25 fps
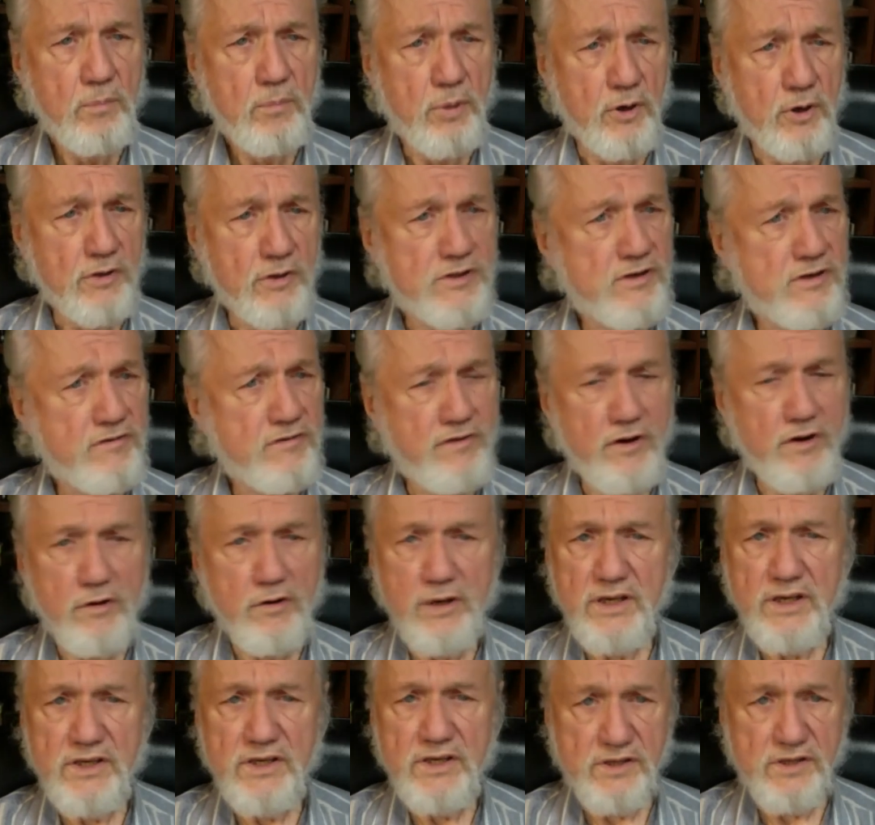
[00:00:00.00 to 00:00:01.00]

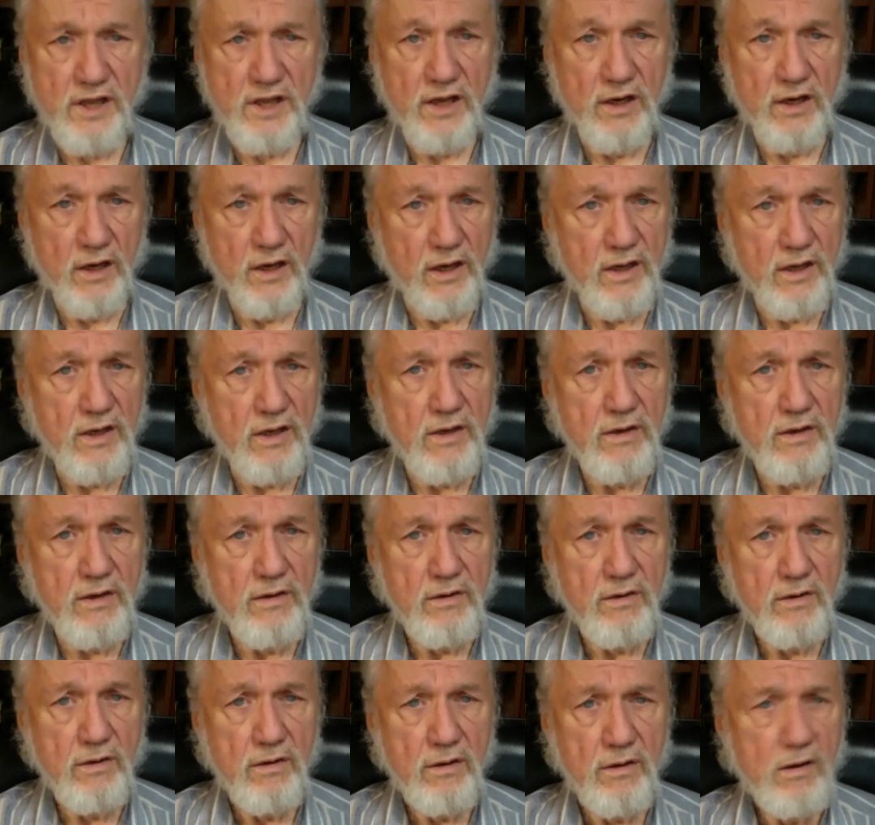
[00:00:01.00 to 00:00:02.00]
persevering steadily,
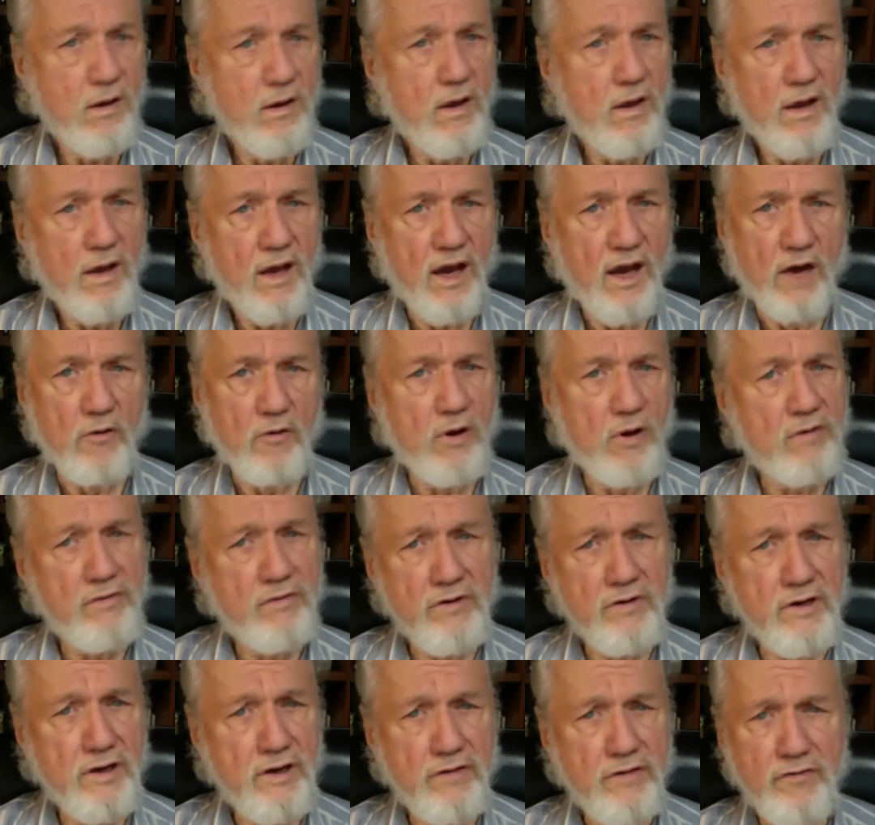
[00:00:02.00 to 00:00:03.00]

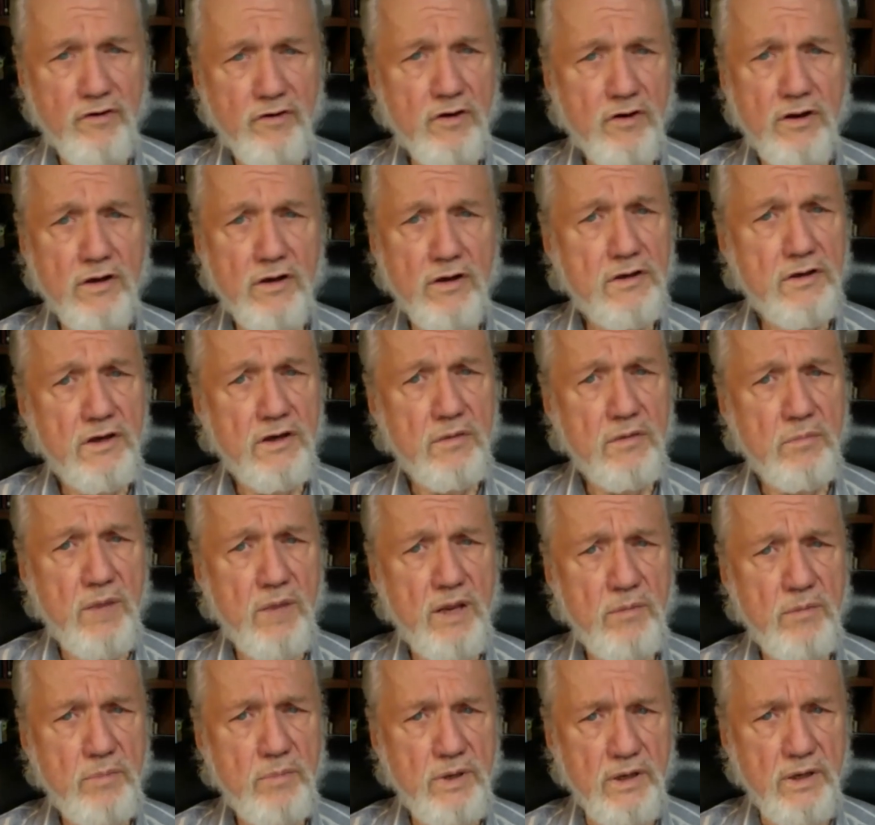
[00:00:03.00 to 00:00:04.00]
however difficult it
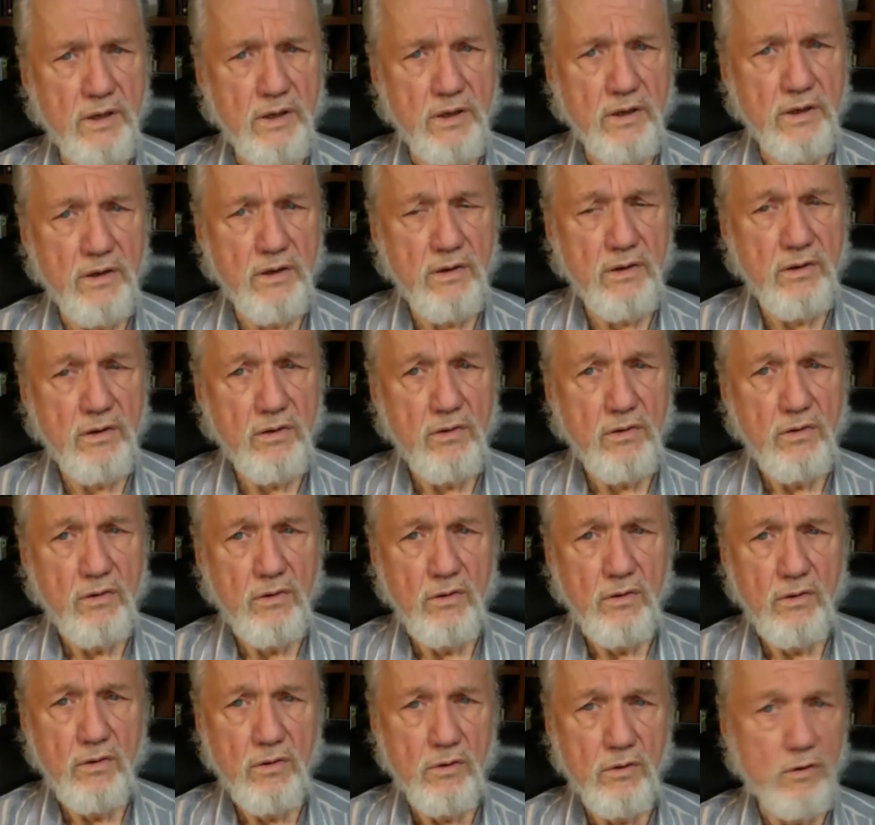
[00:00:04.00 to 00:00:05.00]
may be,
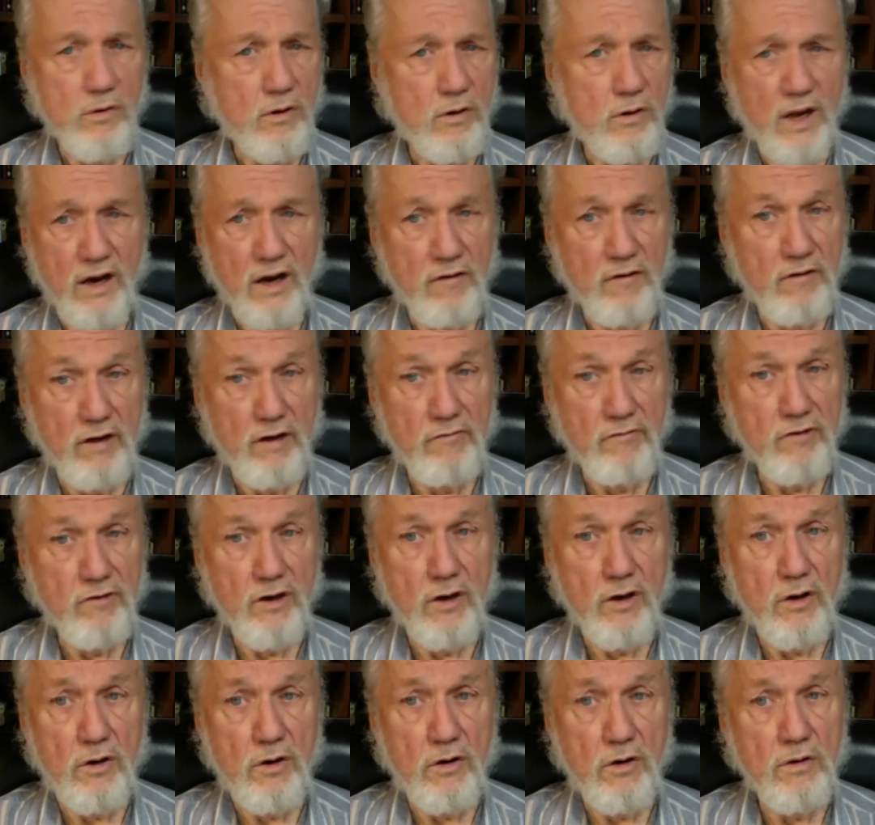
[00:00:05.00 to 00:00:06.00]
or however
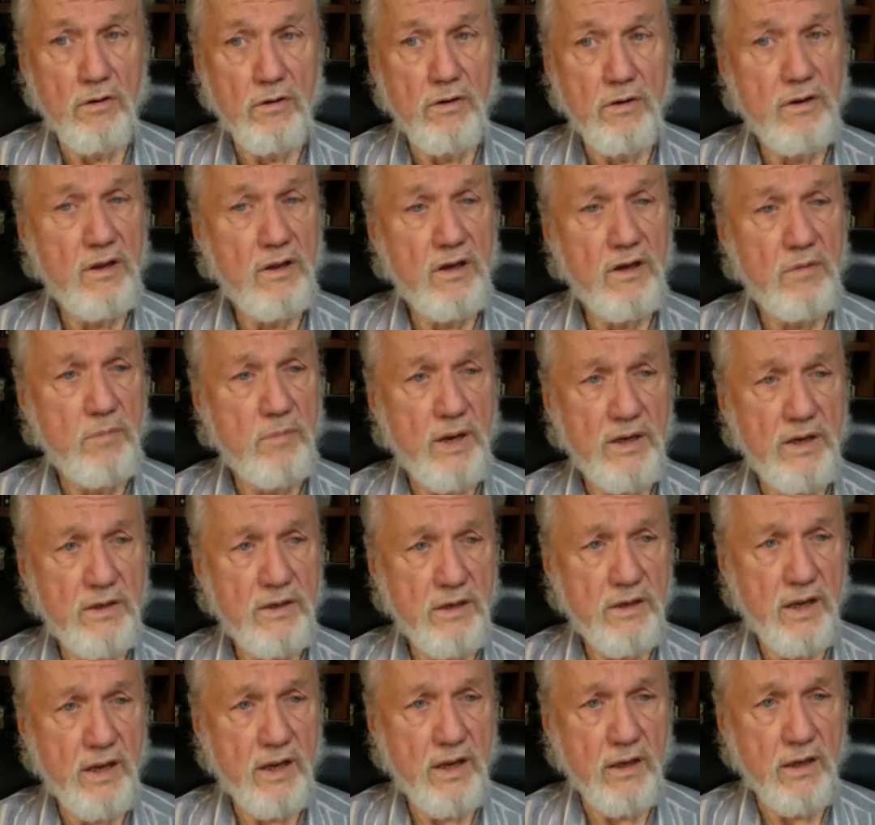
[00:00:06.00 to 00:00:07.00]
long it may
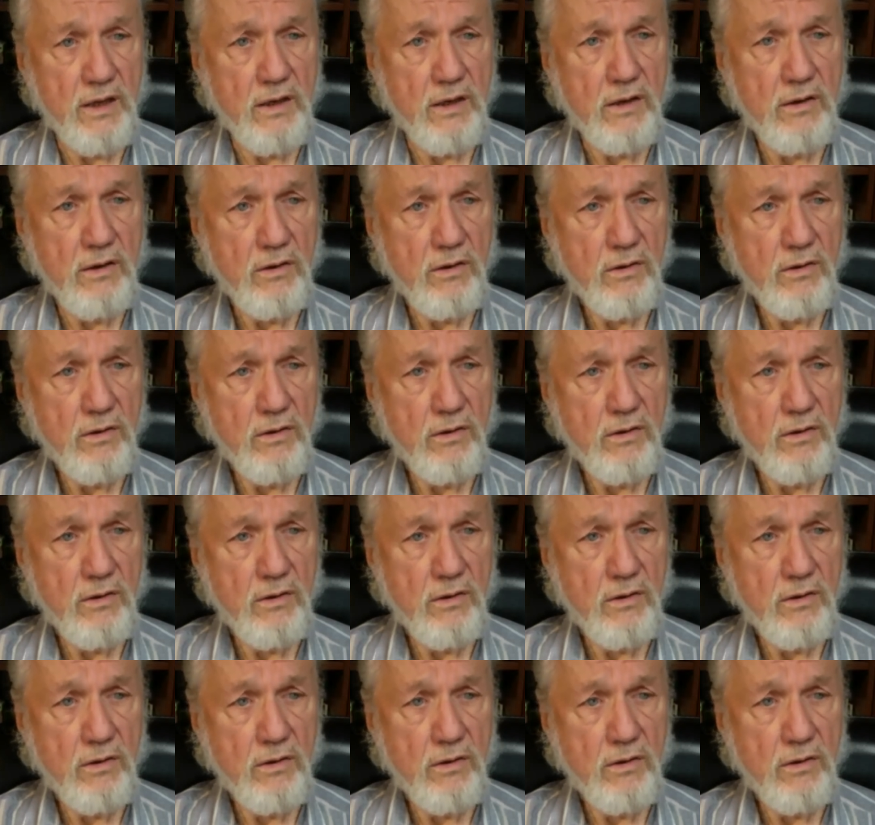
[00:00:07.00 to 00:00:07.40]
take,